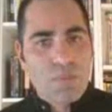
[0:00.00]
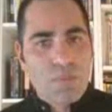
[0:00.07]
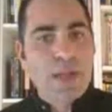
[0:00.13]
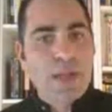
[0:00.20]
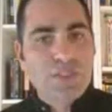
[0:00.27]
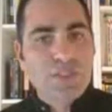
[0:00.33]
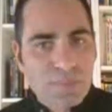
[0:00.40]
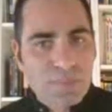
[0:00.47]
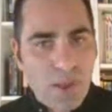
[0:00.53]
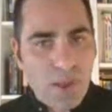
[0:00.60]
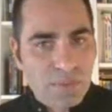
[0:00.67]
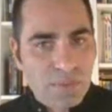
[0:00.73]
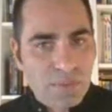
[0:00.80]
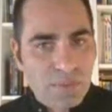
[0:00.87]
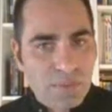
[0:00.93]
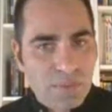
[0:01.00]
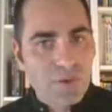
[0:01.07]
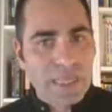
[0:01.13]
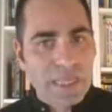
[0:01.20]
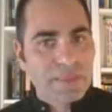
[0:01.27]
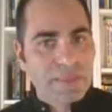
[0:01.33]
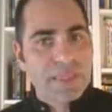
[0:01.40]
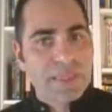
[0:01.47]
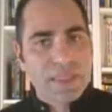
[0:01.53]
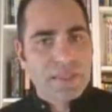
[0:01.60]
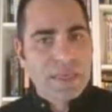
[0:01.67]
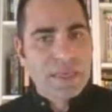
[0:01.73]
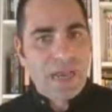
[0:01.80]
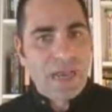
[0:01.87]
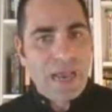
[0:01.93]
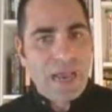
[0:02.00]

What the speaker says: much as possible, and then